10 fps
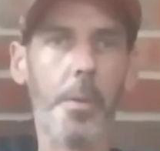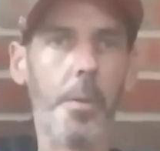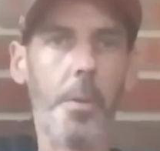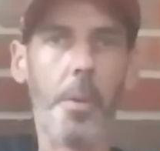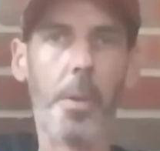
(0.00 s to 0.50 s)
you
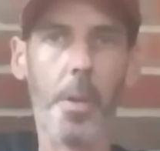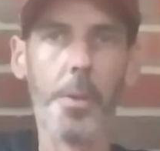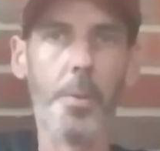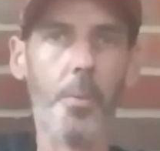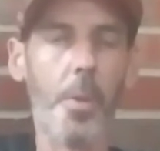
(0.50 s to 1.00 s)
know,
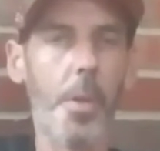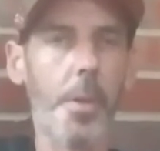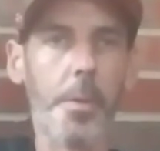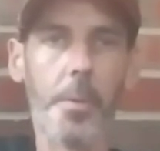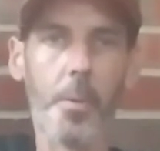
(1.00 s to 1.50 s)
closing
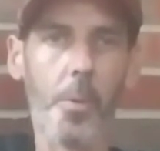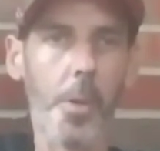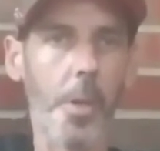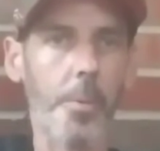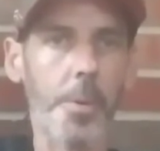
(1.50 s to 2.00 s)
one
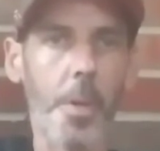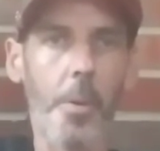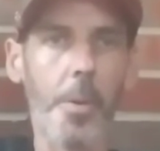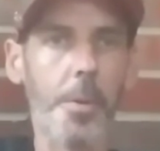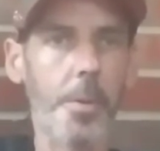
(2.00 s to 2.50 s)
where the other
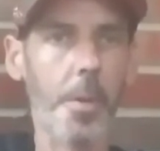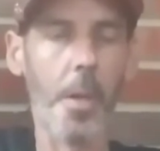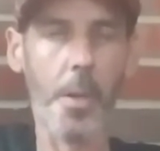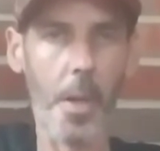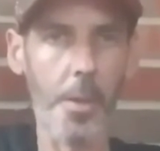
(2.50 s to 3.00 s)
one's always,
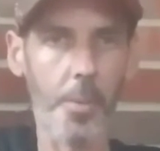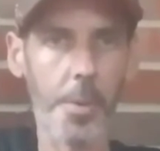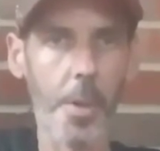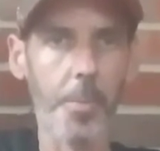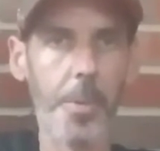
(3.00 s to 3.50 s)

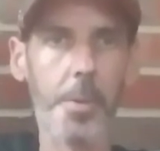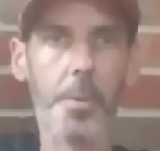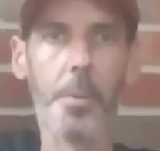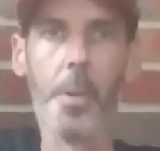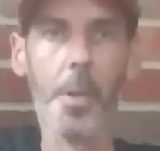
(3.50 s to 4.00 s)
other one's open,
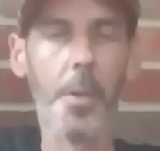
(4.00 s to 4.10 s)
